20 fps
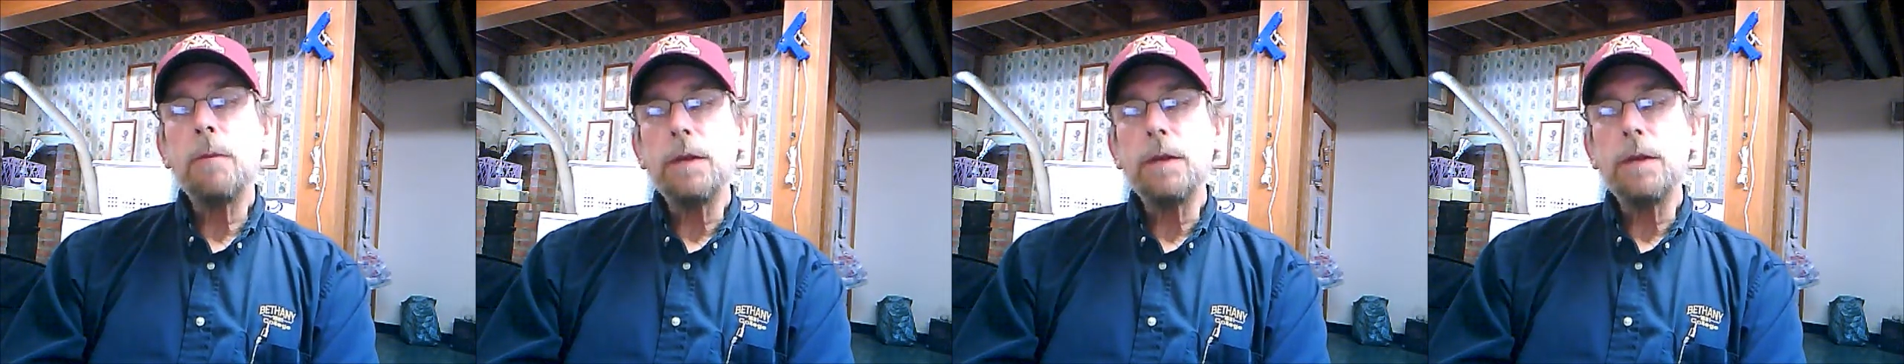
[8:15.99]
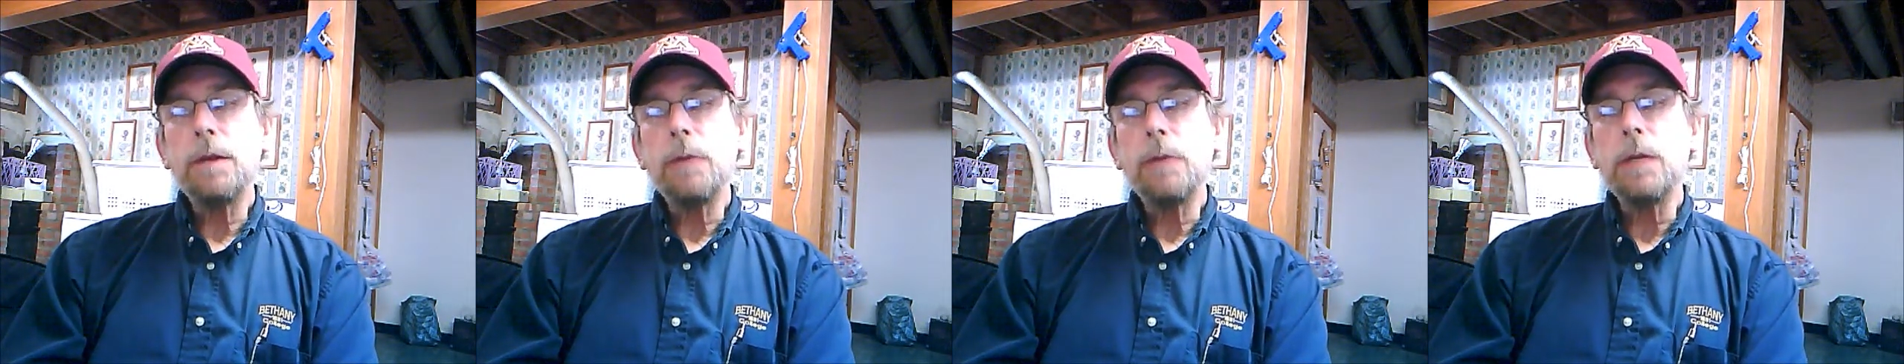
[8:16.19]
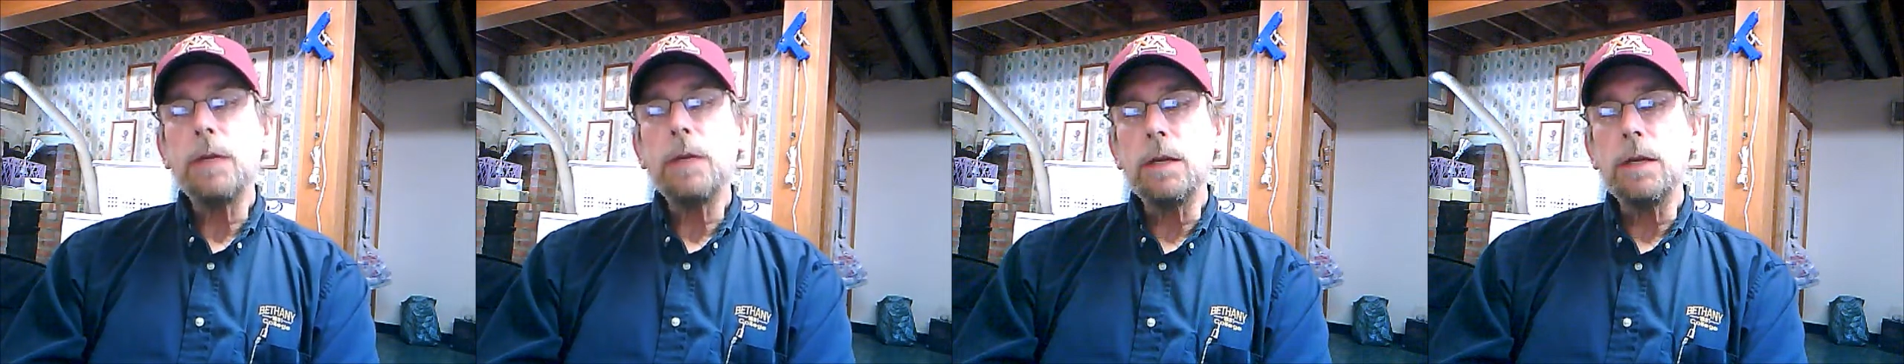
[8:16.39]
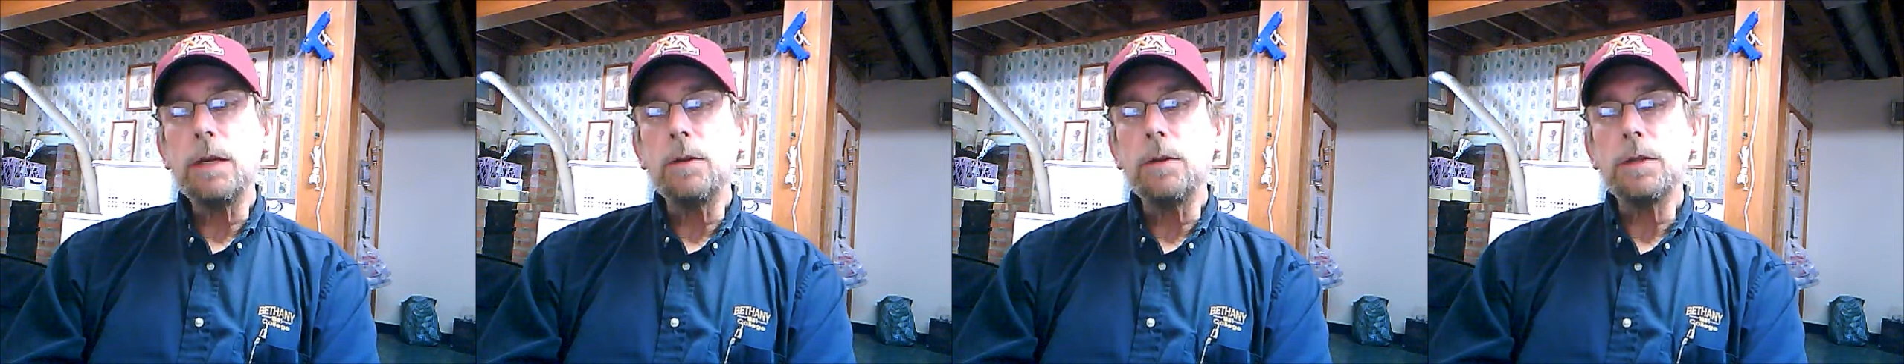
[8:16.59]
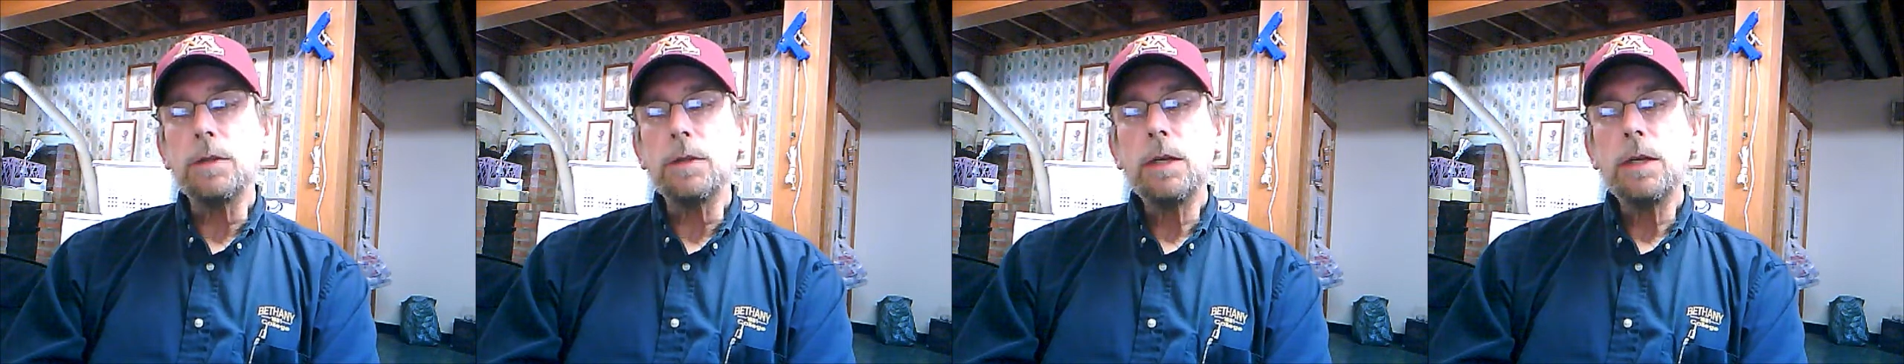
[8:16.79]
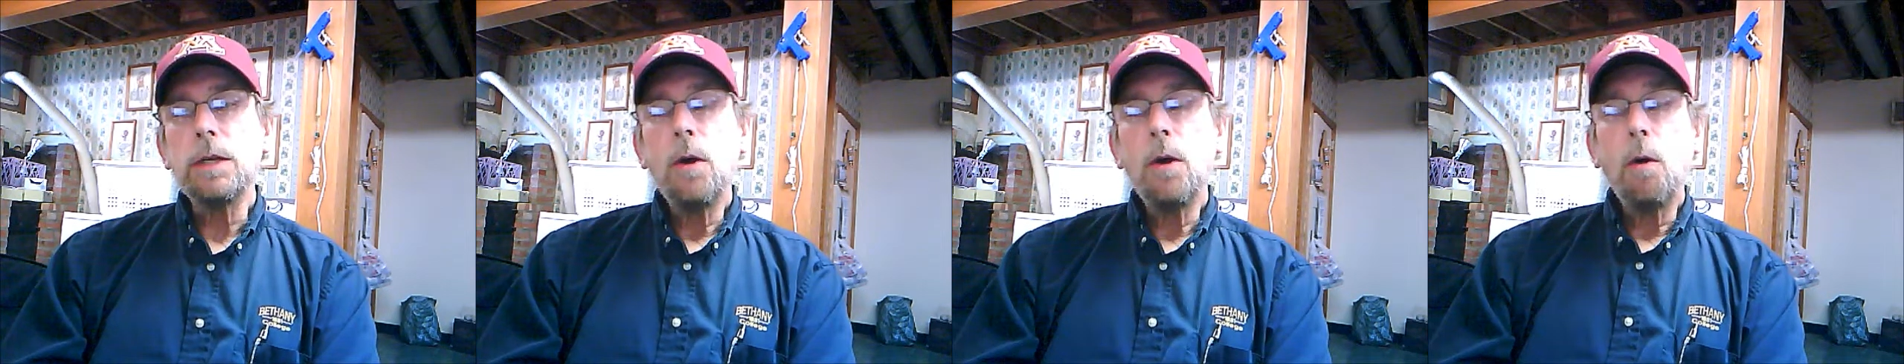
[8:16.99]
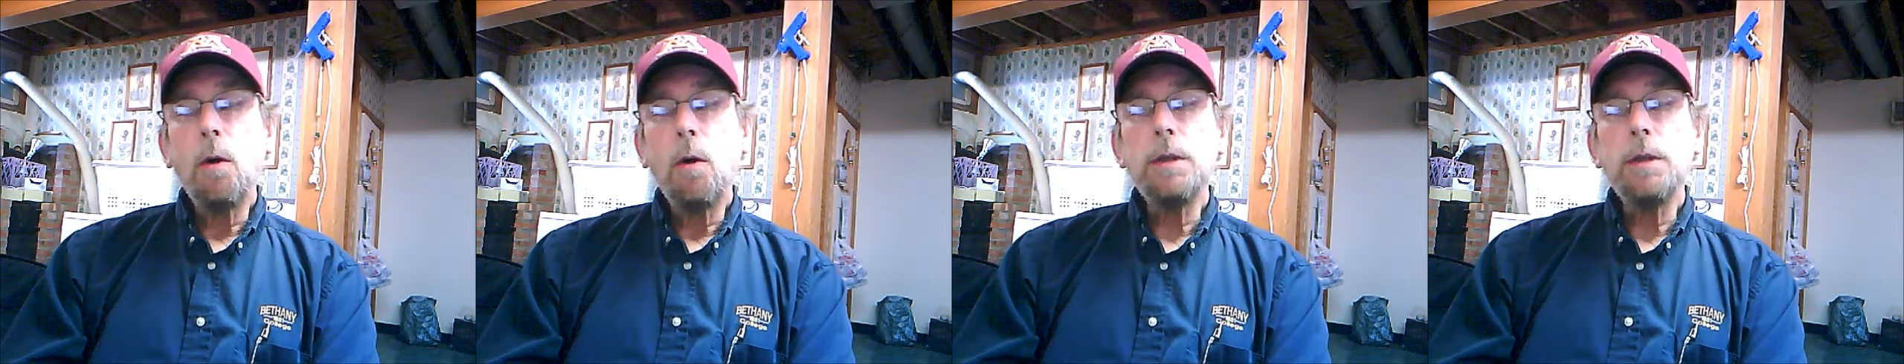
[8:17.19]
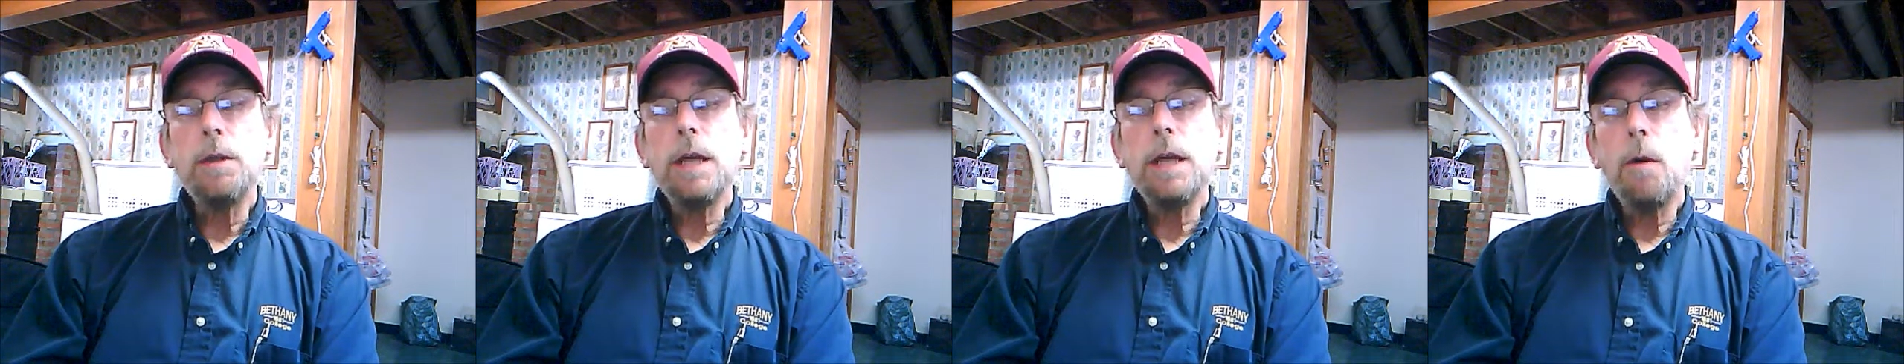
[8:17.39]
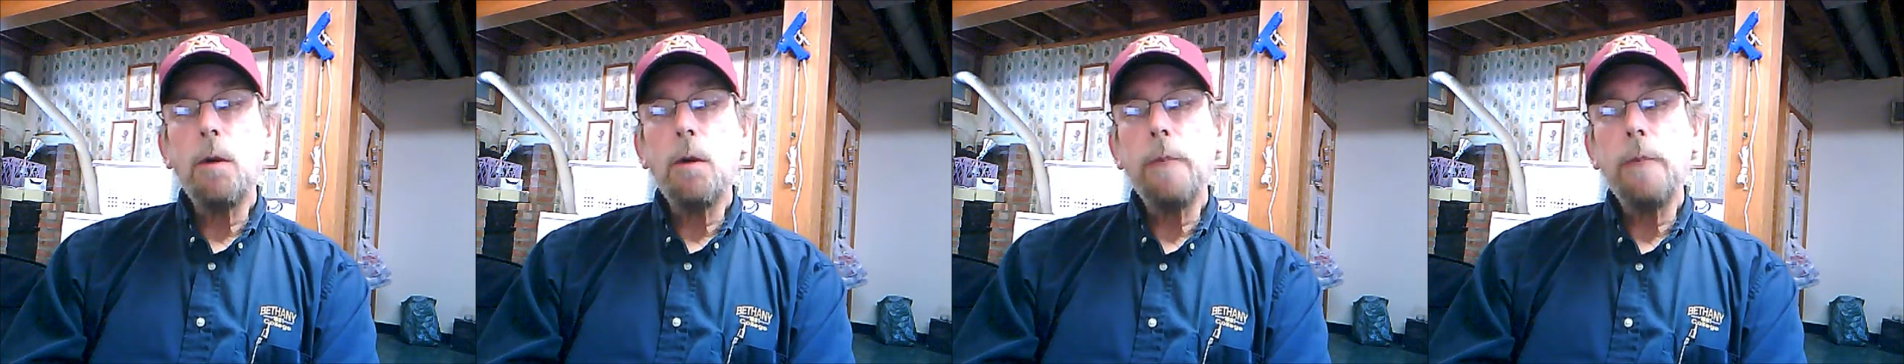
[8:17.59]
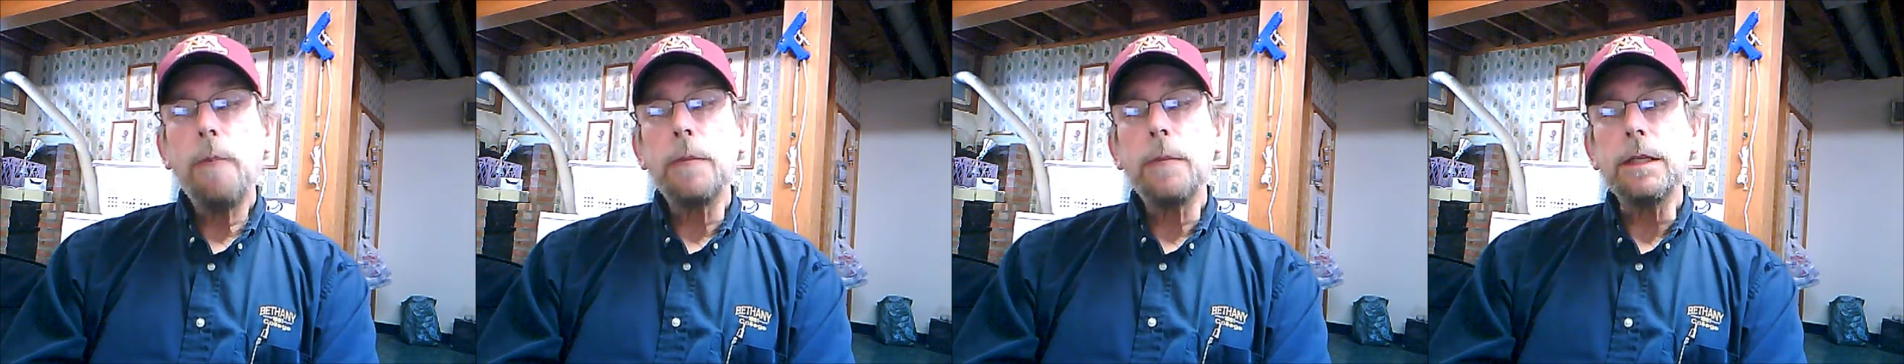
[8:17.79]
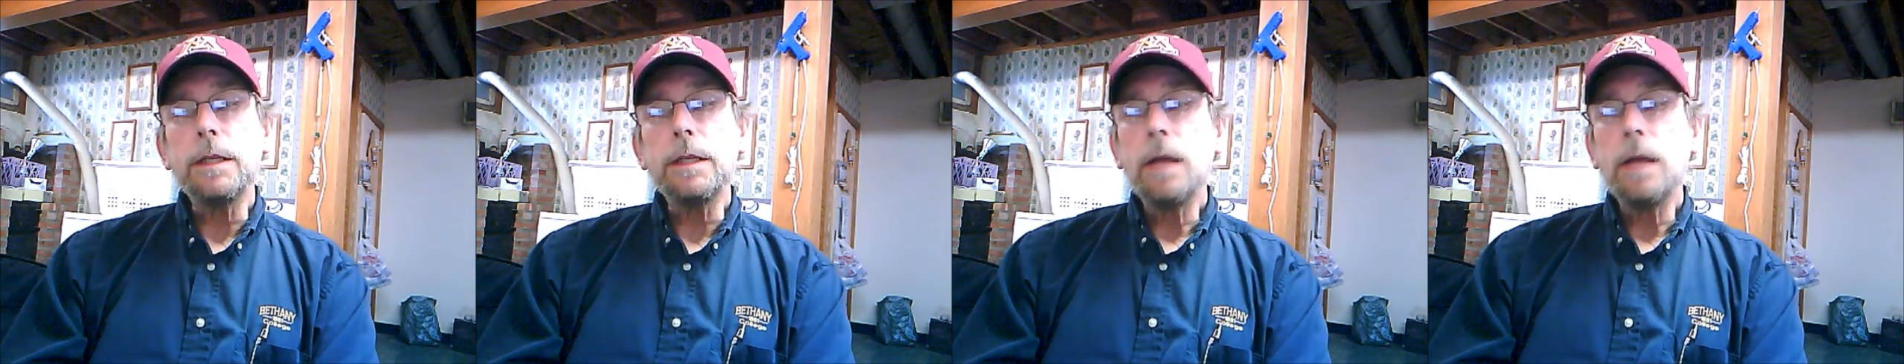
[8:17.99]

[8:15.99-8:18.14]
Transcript: that we used or the equipment.